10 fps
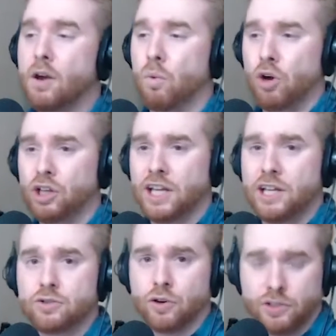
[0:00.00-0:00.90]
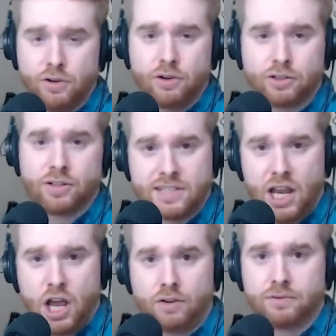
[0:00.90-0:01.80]
We'll introduce
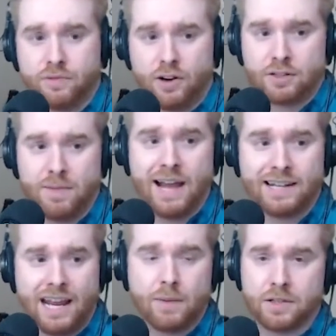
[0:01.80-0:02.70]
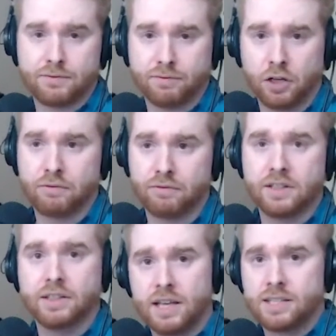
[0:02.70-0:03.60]
ourselves first. My name is Flurf
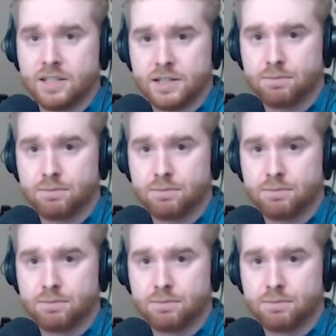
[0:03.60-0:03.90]
this is